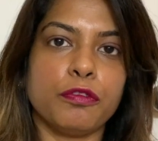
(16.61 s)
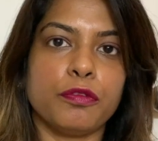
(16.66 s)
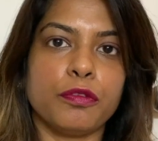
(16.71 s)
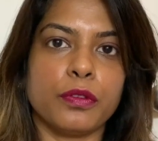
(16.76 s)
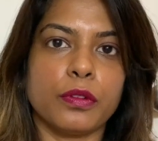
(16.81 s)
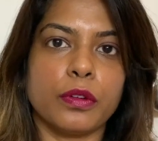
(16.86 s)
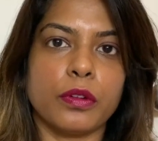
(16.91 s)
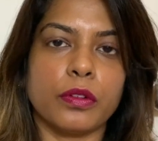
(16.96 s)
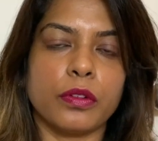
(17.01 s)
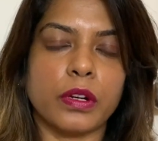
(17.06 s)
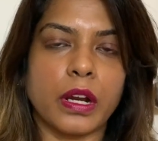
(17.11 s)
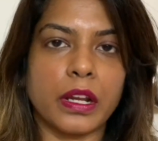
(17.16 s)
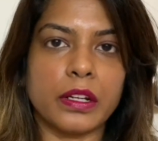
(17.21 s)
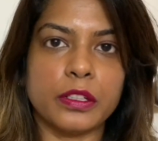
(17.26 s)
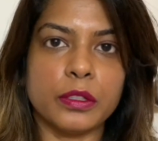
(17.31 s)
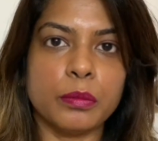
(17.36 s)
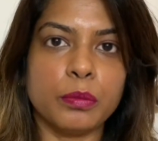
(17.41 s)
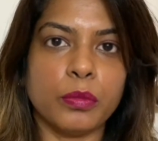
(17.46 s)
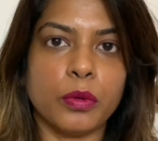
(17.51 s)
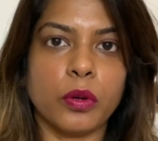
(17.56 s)

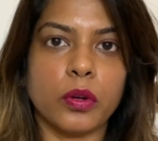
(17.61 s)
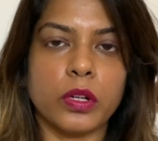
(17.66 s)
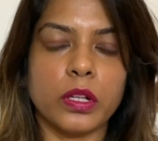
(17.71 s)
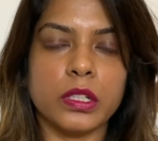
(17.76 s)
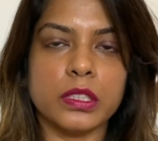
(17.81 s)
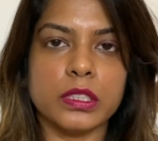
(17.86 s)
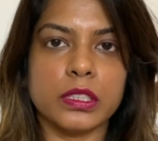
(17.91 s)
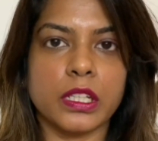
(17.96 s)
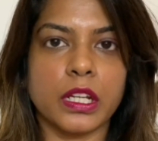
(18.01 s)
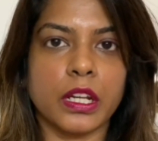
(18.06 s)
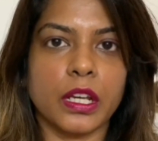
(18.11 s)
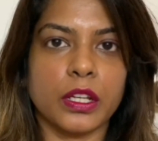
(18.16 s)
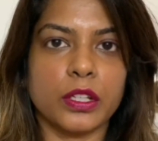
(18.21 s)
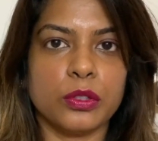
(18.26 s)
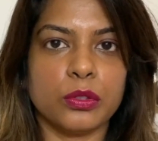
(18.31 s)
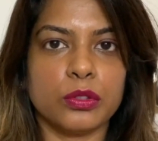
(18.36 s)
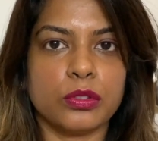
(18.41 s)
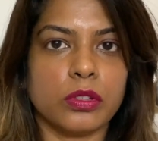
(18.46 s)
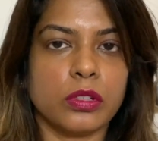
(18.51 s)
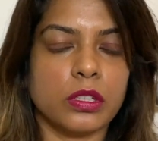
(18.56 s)
random products that I
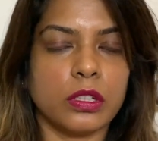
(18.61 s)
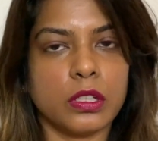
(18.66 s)
use on